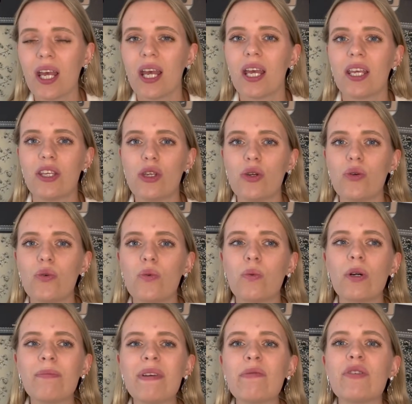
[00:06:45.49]
you would
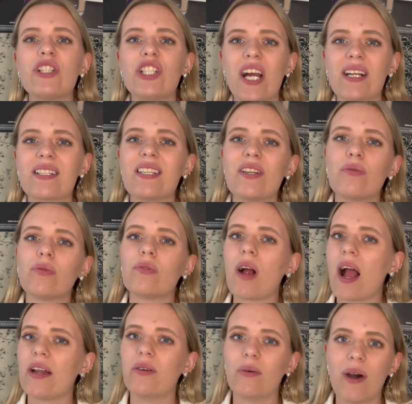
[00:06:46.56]
be rejected
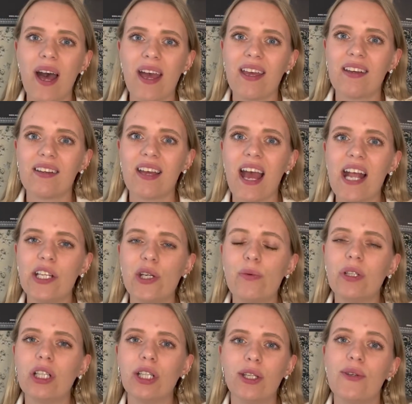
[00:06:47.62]
right away and you
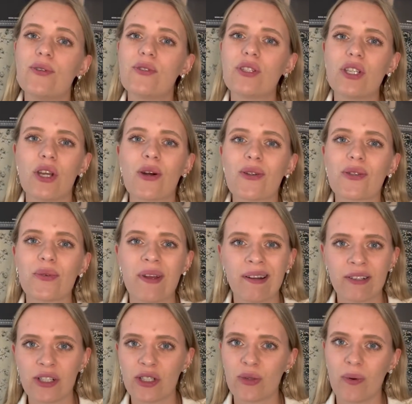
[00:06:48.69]
would lose your
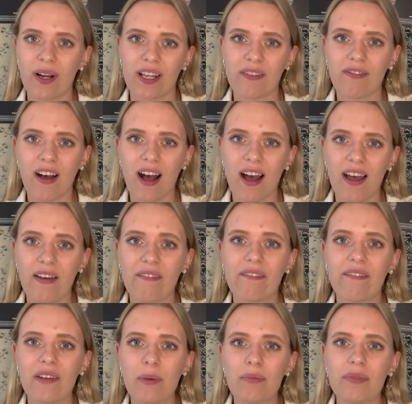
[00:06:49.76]
$325
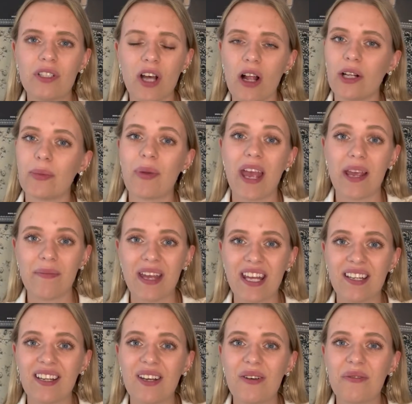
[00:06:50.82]
payment,
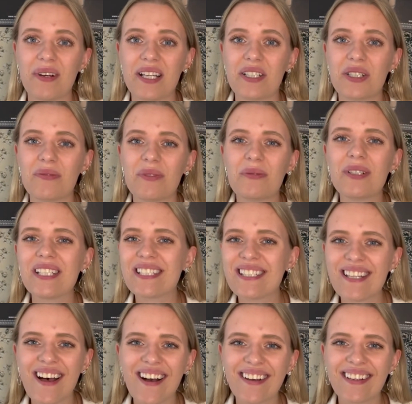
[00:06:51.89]
which would really
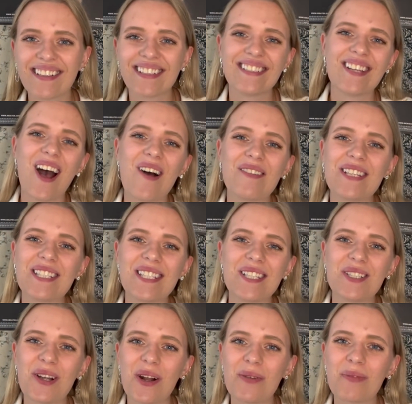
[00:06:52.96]
suck because obviously
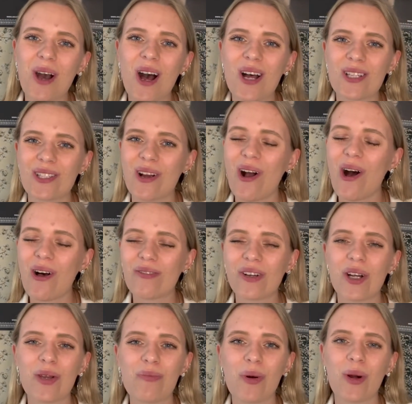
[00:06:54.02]
startup costs are all very
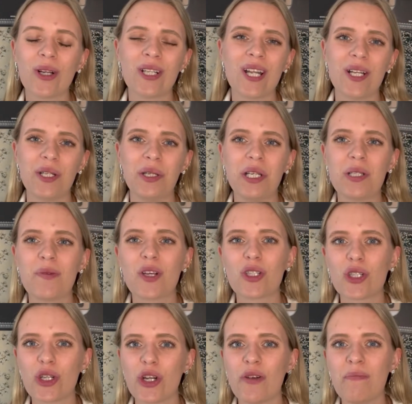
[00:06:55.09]
important and you need to make
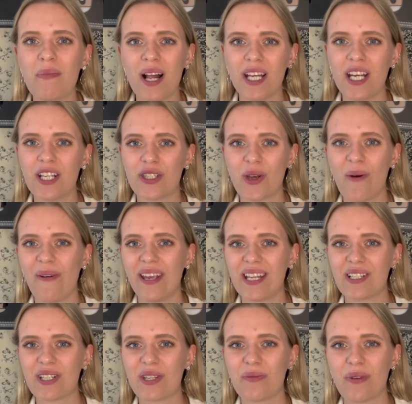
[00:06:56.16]
sure your money is going
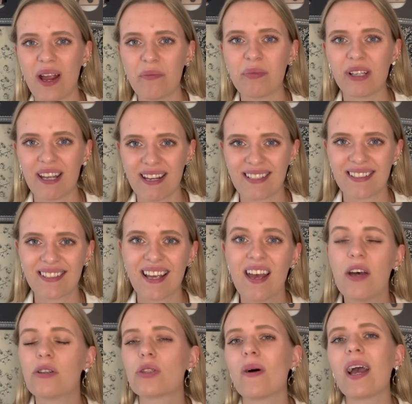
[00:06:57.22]
into the right place.
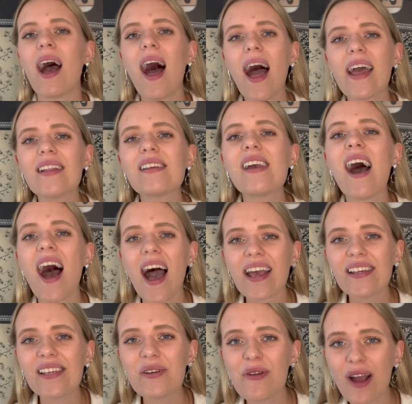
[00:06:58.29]
So I highly,
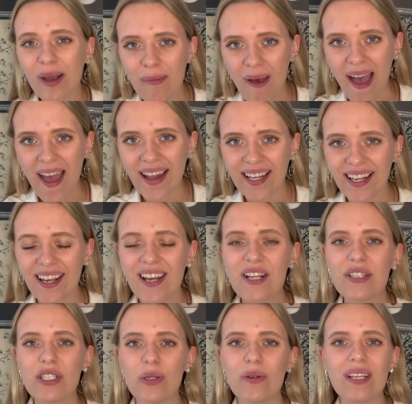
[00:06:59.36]
highly recommend
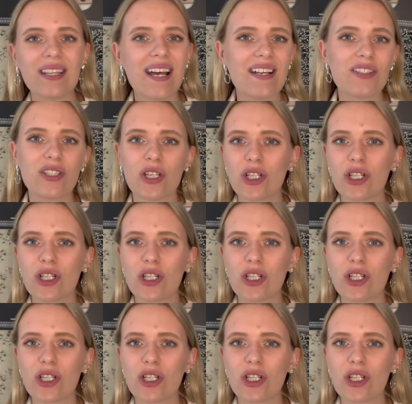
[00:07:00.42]
doing that search